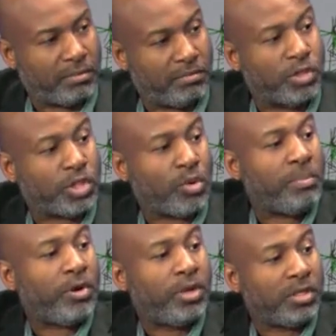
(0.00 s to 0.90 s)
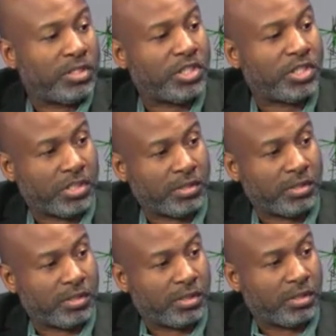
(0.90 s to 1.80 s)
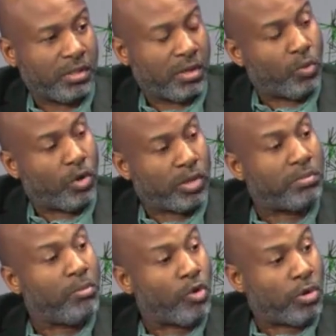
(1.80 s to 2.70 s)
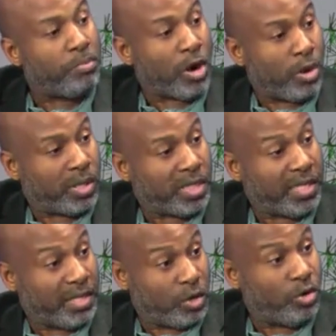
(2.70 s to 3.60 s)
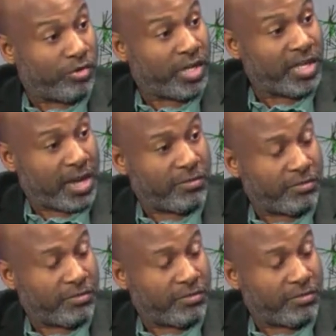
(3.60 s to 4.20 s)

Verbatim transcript: Because our politicians want more power than they already have.